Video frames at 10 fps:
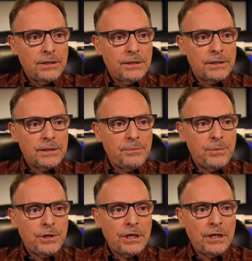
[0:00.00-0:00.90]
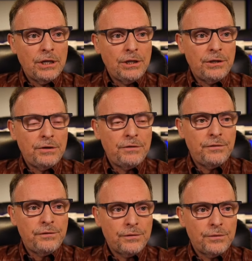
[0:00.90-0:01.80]
summary
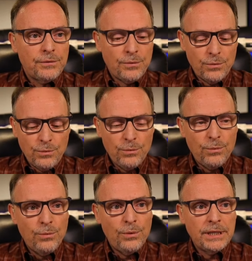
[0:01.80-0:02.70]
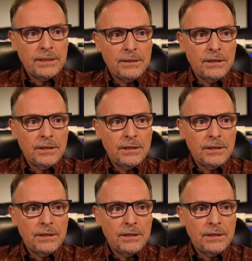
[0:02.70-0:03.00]
of what